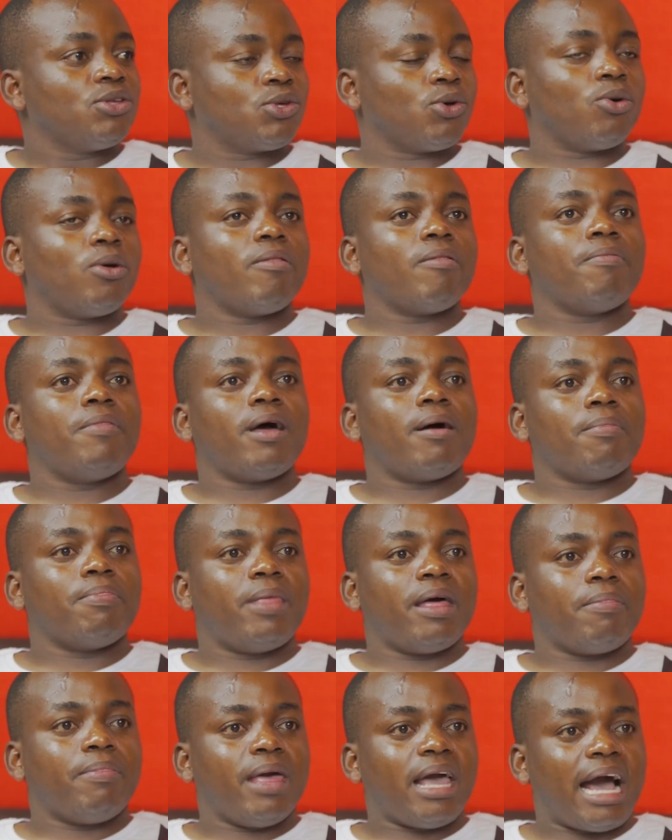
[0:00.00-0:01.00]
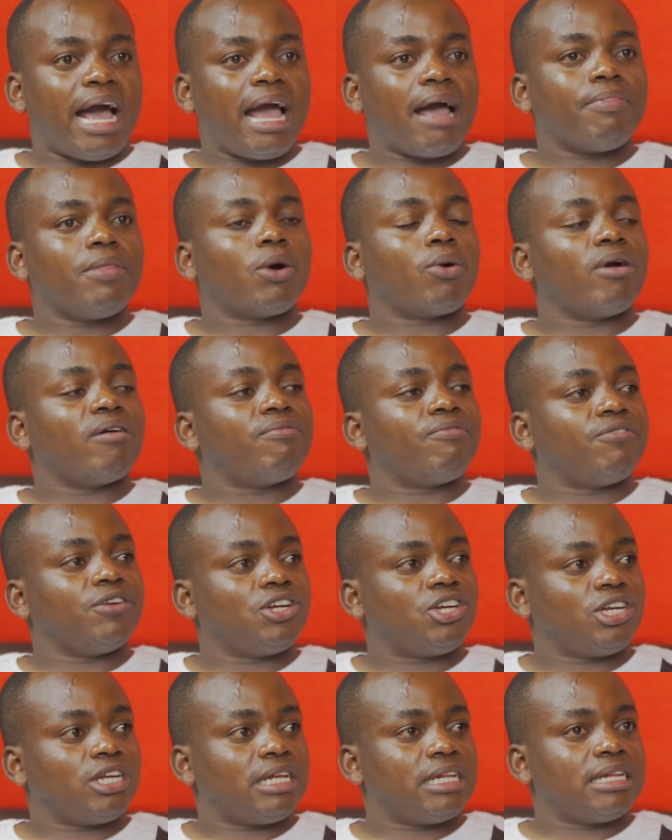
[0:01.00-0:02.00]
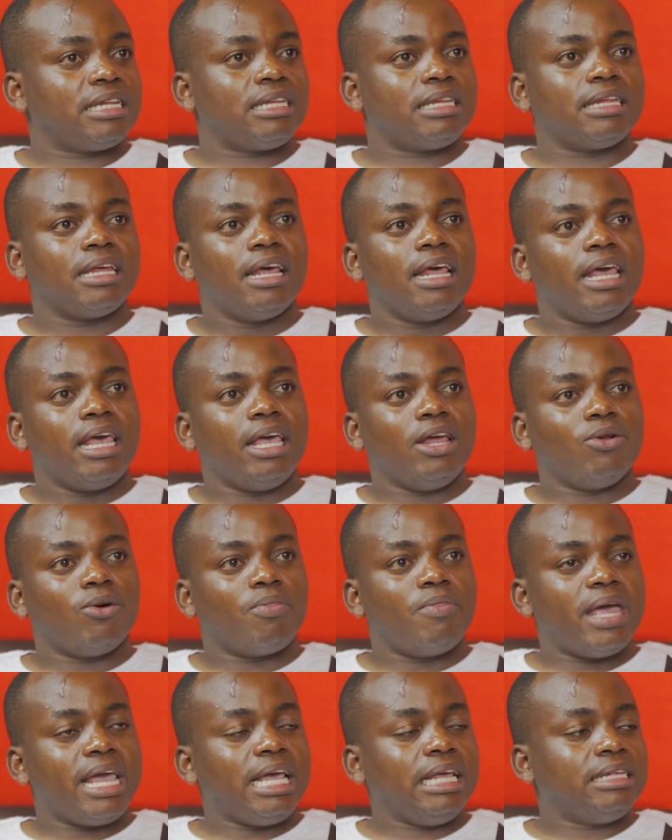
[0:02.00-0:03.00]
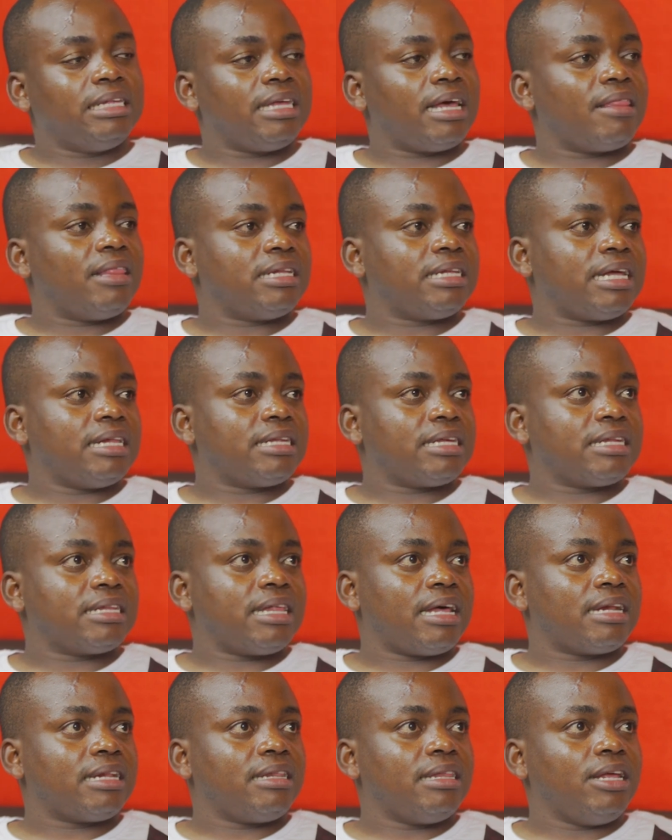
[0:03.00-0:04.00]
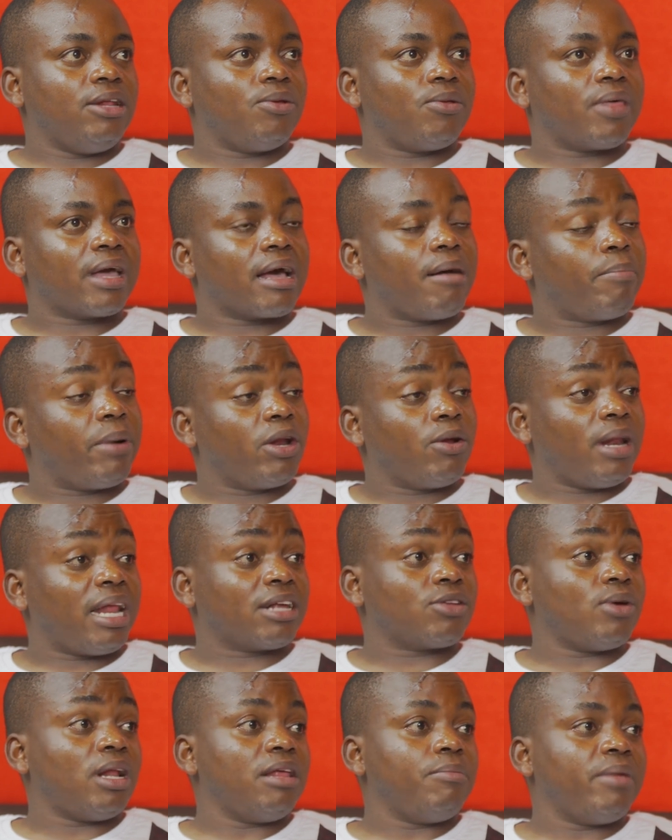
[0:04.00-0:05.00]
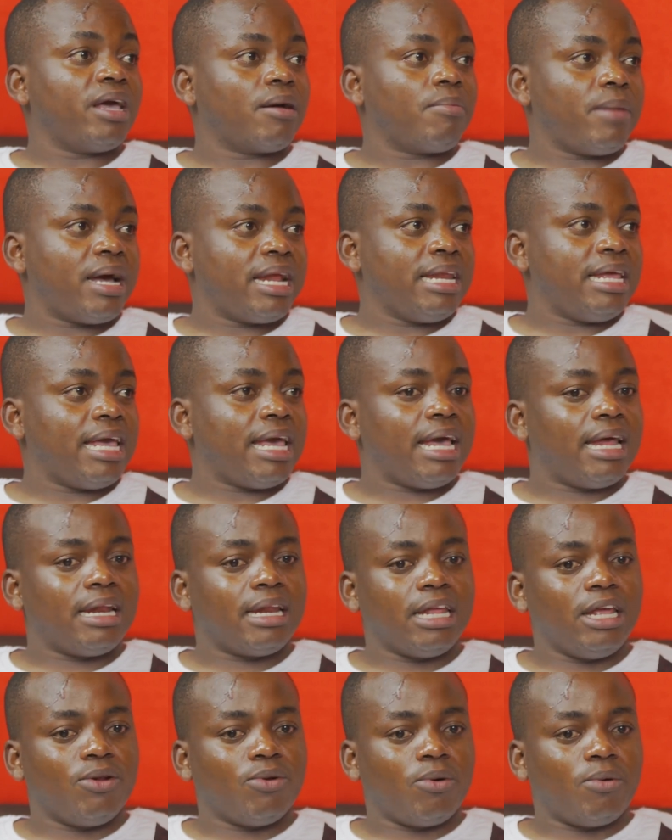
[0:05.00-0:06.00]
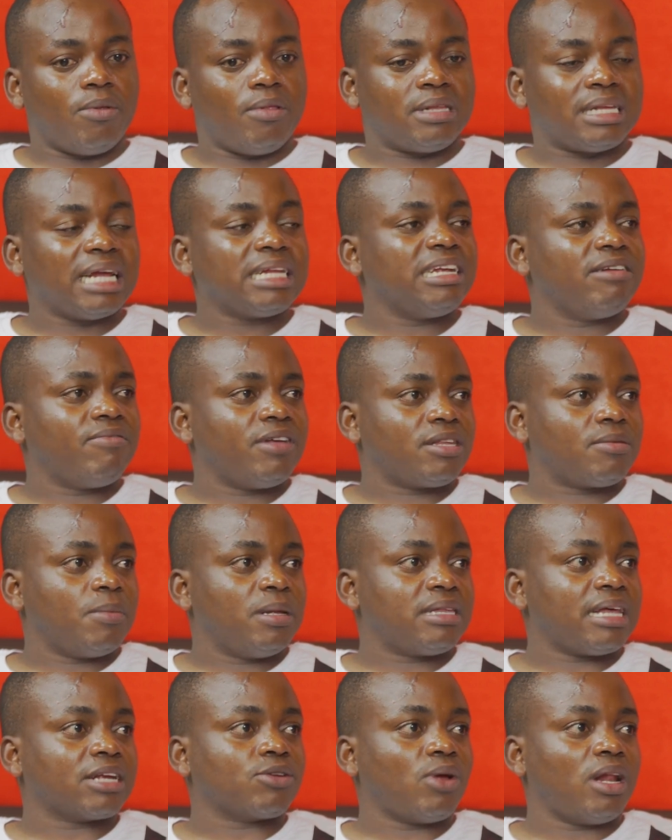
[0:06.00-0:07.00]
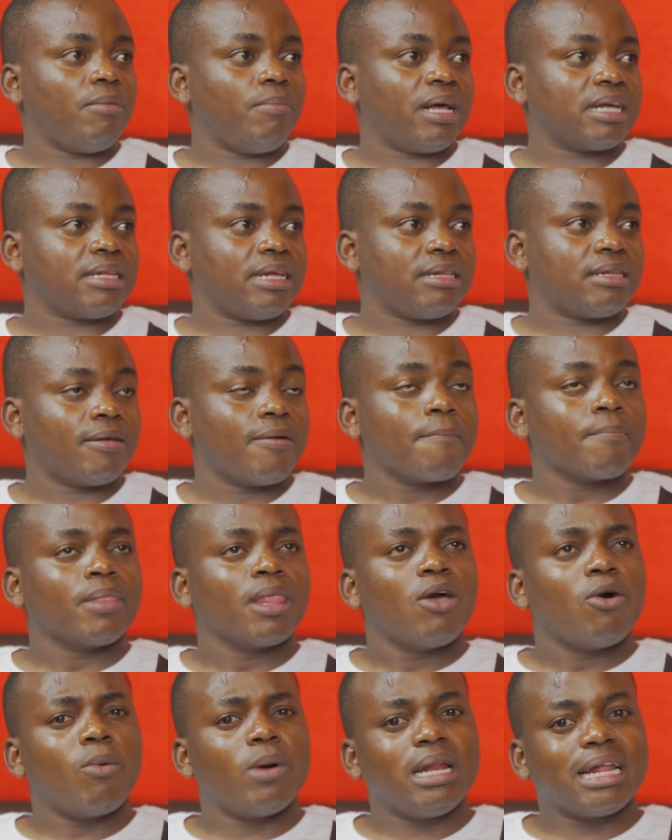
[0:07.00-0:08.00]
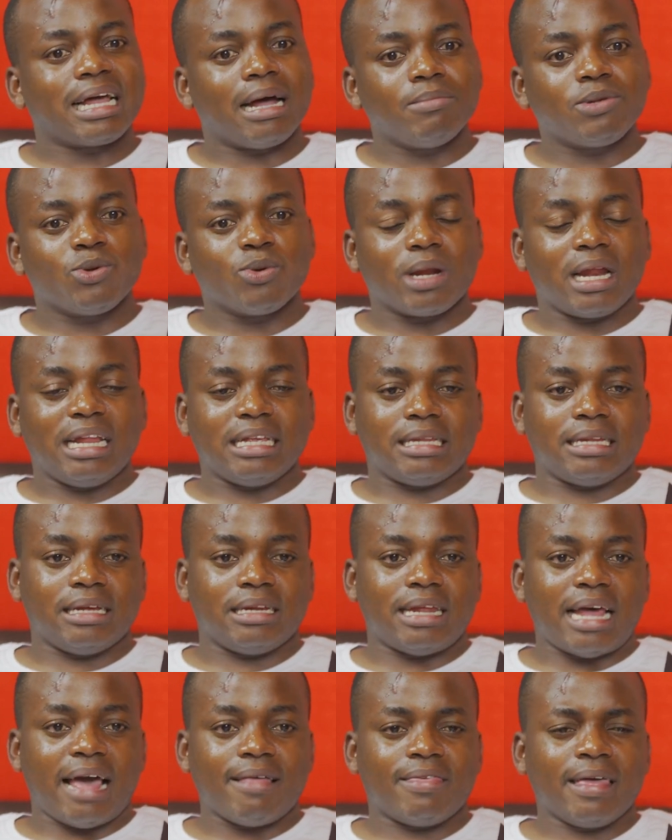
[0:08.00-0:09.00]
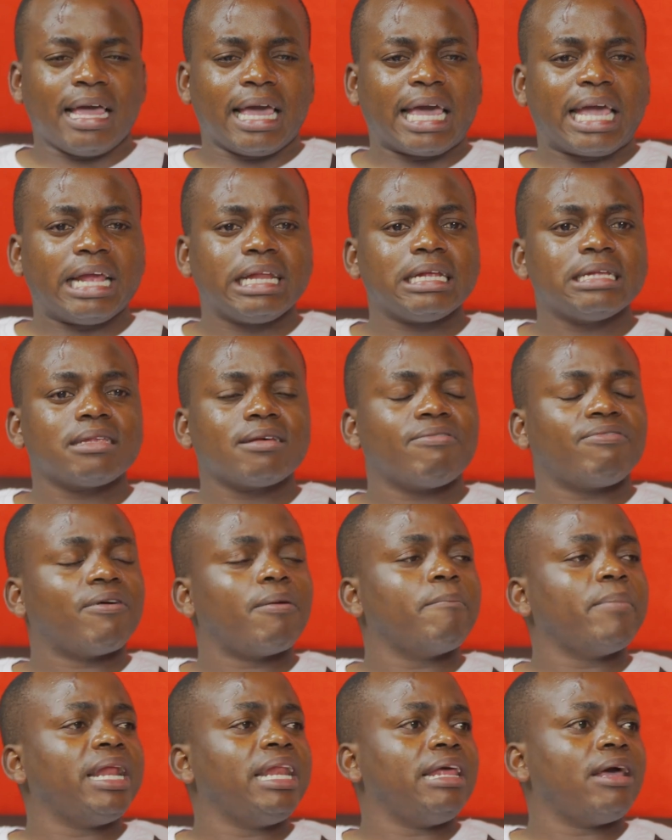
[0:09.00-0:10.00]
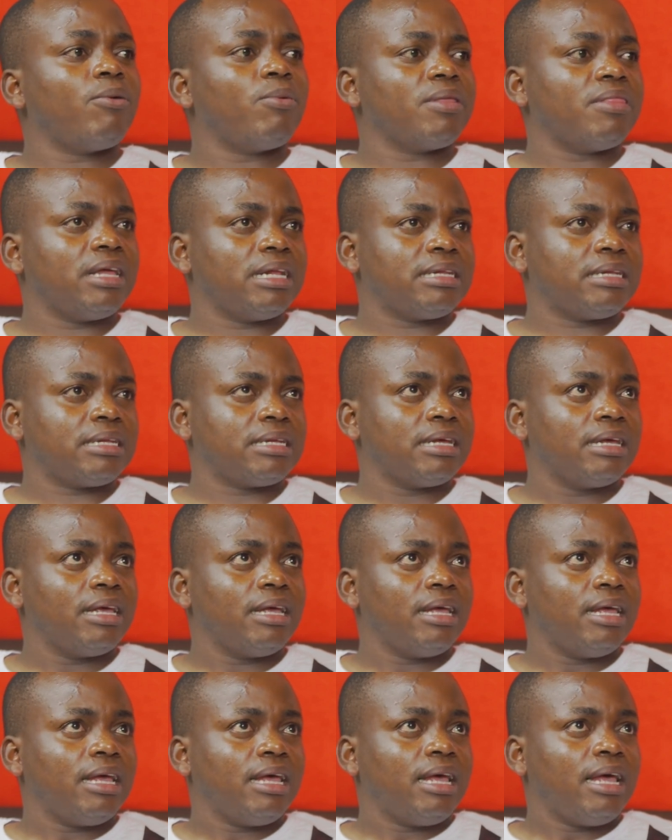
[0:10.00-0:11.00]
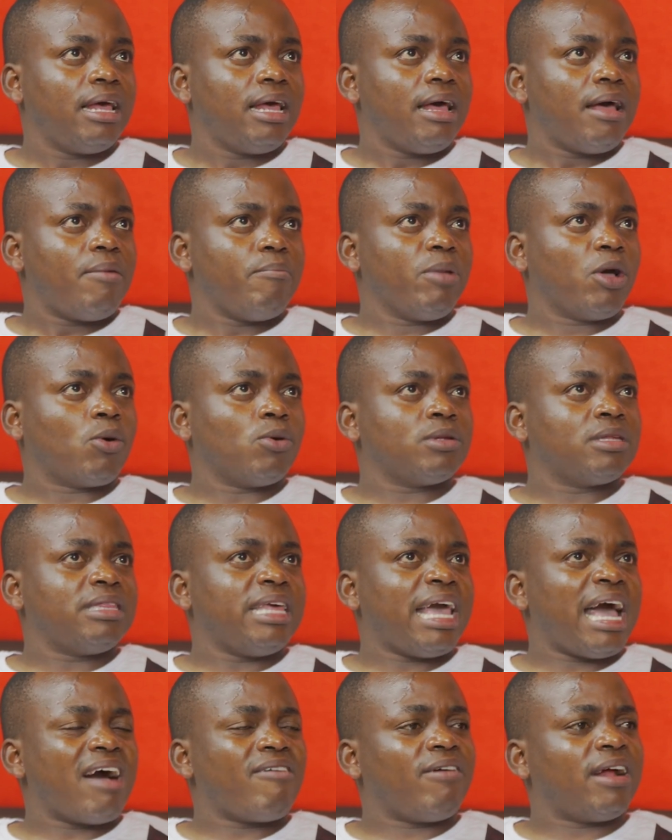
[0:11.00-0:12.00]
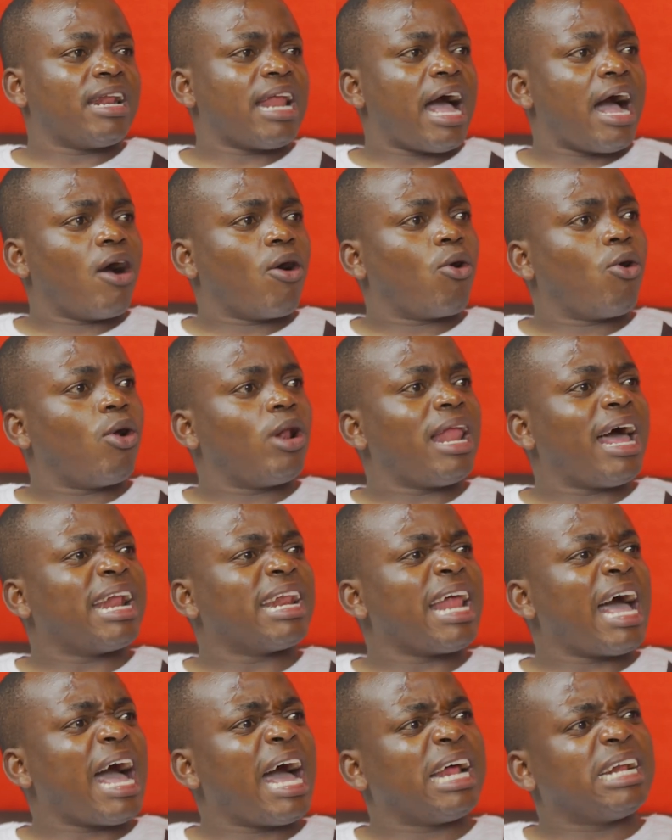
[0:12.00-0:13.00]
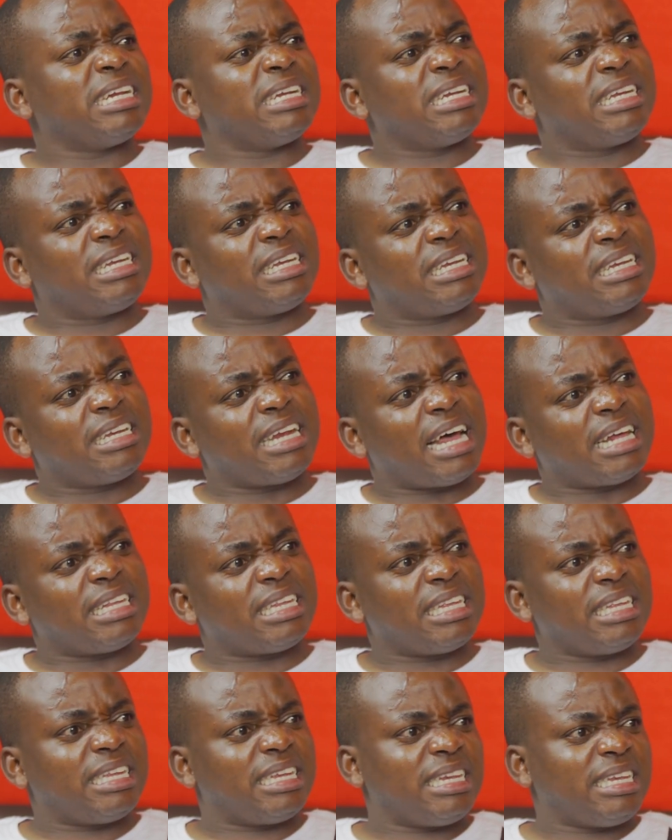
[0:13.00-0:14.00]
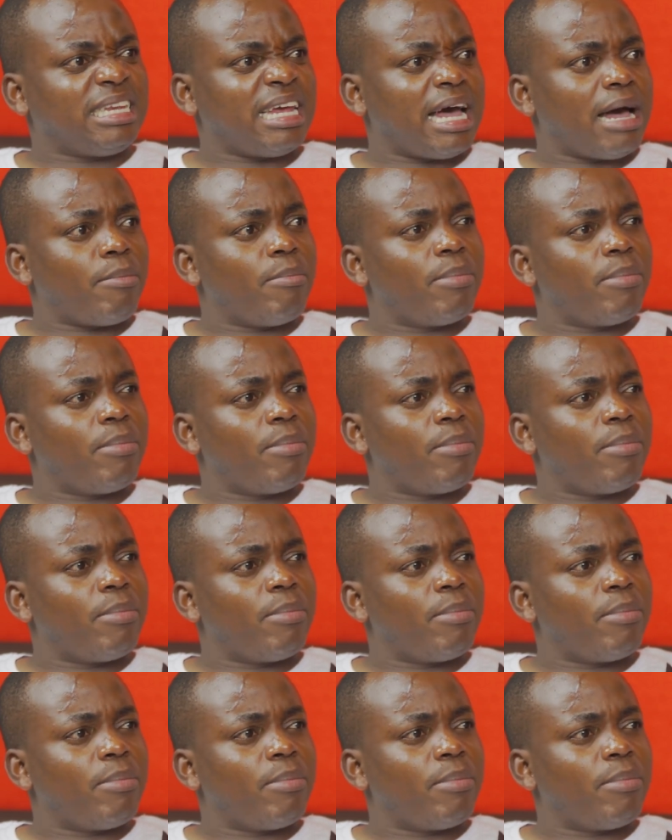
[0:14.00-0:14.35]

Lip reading: So the higher the coefficient, the easier the chances that the company will actually make money, and such investments actually make sense. When it comes to real estate, I think Kenyans are familiar with it because they have an uncle, an aunt, a sister, a